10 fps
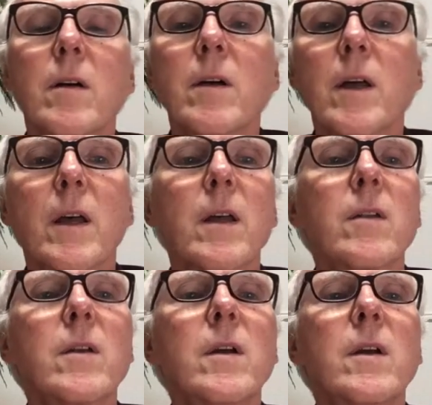
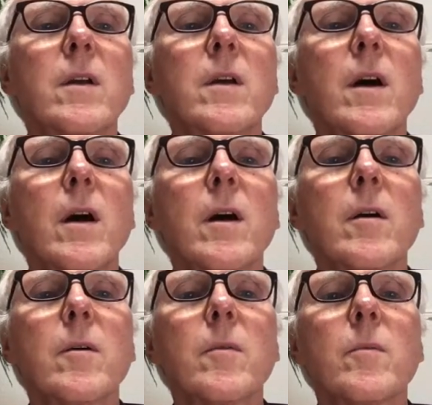And
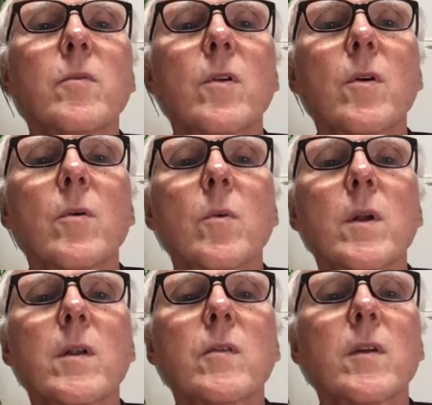so what
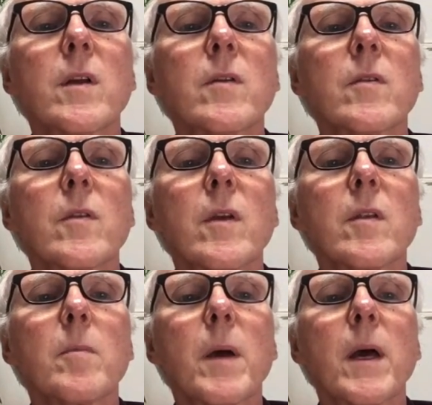it says on the
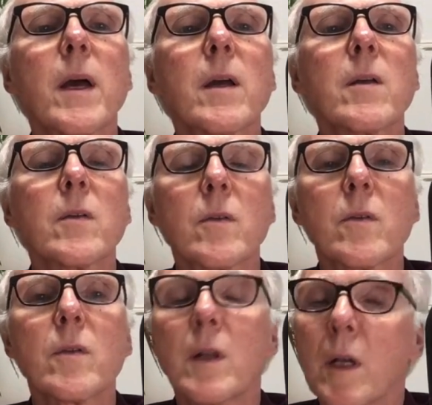back
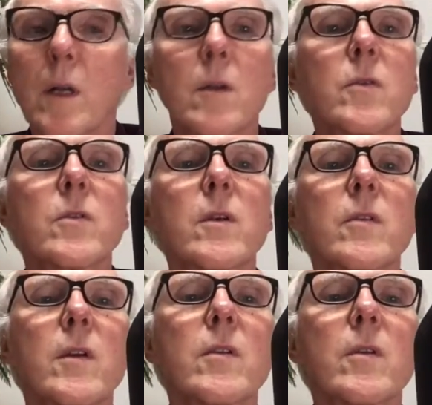is in English. It
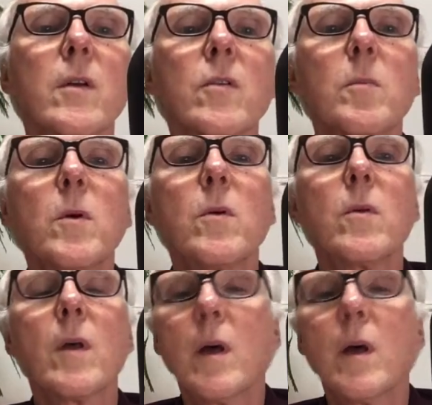says a smooth